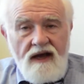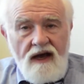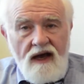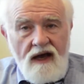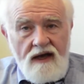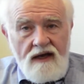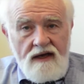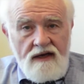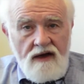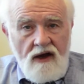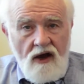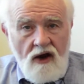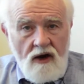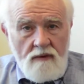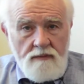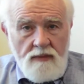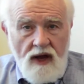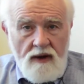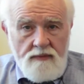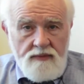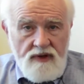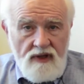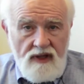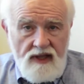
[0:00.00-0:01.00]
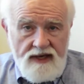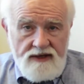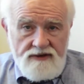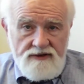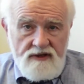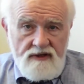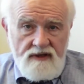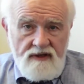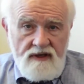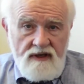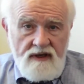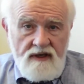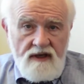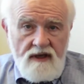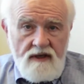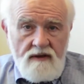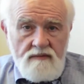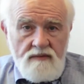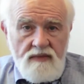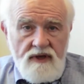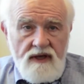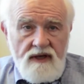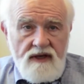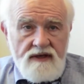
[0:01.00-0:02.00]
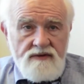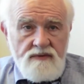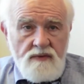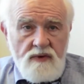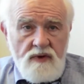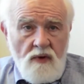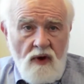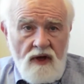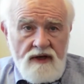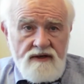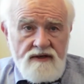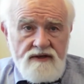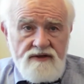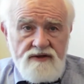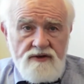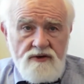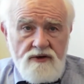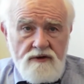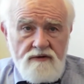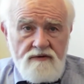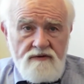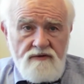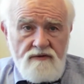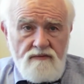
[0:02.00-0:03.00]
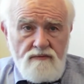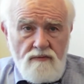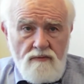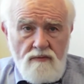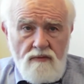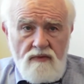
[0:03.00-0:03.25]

our population, because we want to serve